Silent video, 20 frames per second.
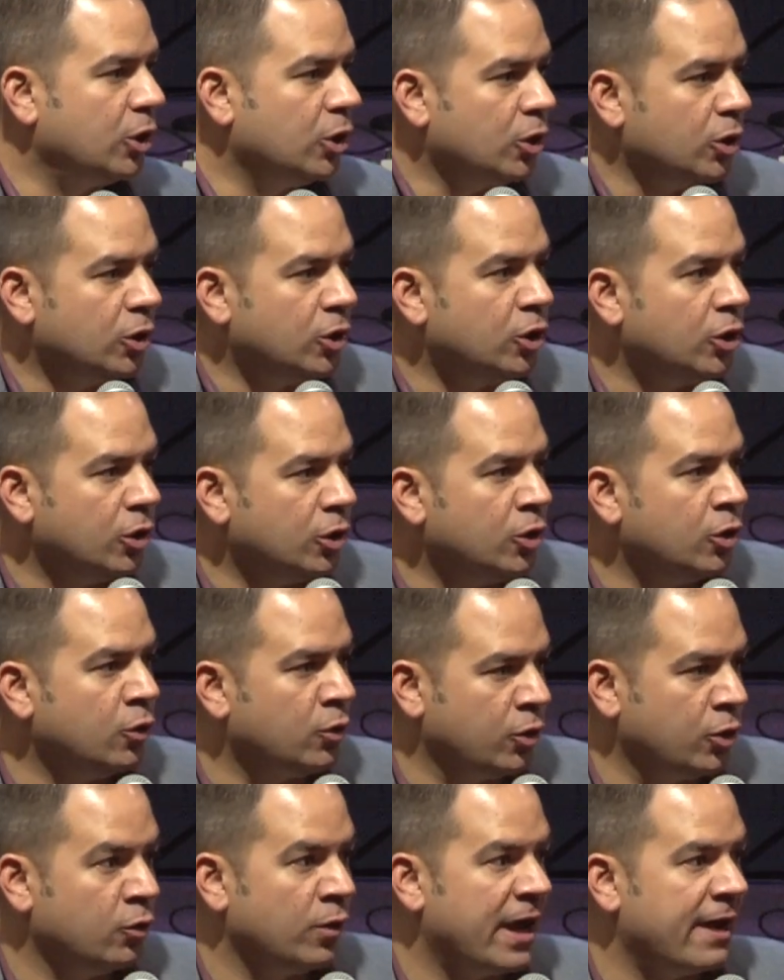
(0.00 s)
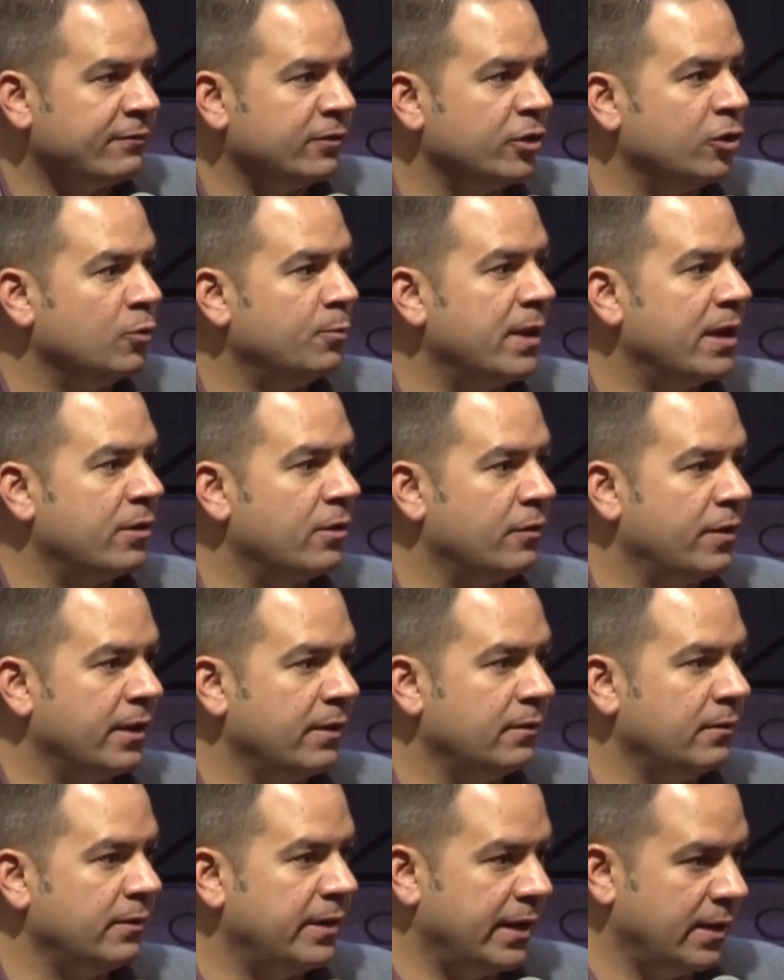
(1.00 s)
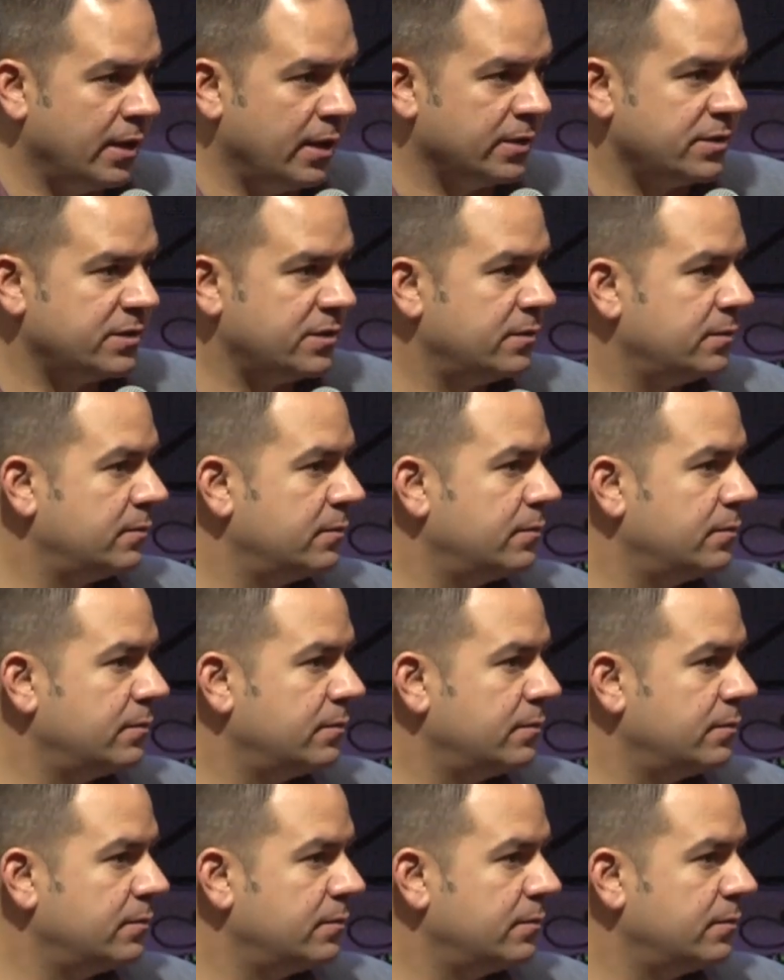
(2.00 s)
you, you, you have to do better than, than us.